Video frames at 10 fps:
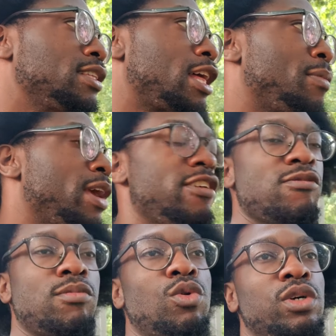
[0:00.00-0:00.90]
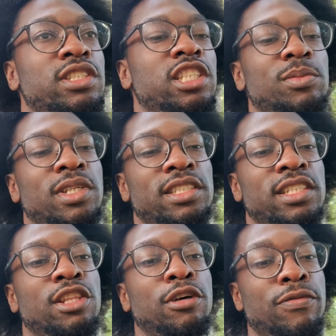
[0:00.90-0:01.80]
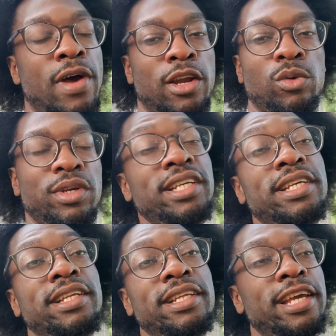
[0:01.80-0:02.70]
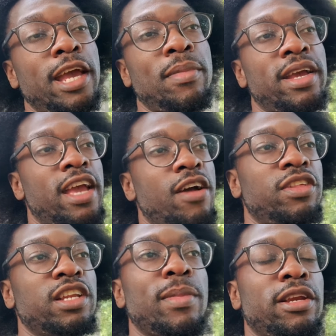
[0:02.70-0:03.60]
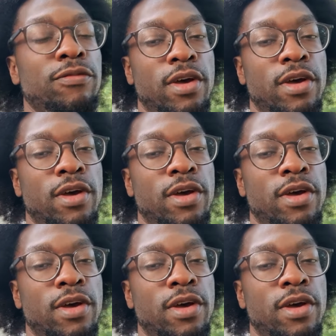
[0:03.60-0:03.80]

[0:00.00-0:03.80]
that made even more sense because in the final, D- DK Metcalf didn't make the